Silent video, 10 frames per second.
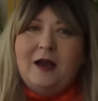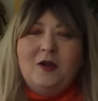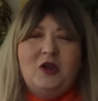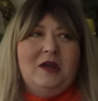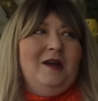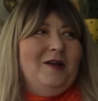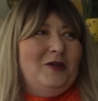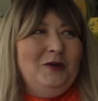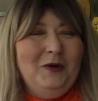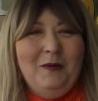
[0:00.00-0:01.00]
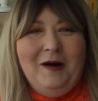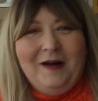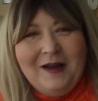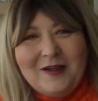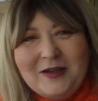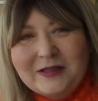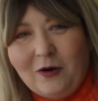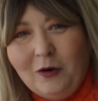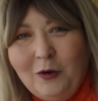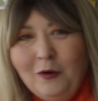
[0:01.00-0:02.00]
and she, do you know what, she's
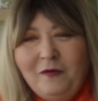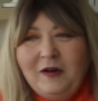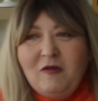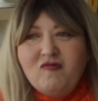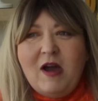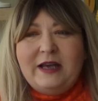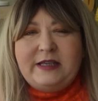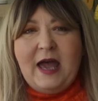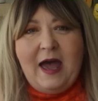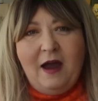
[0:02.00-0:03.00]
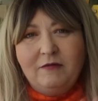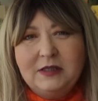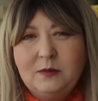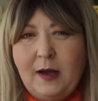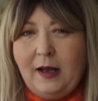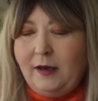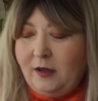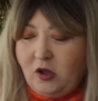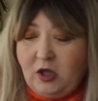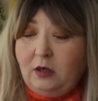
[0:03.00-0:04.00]
got lovely red hair as well,
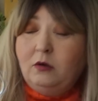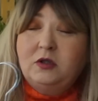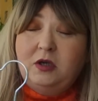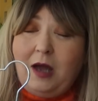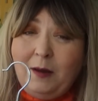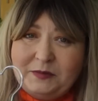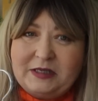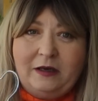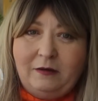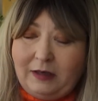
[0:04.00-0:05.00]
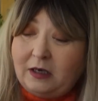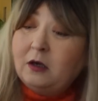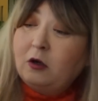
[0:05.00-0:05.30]
and she looked absolutely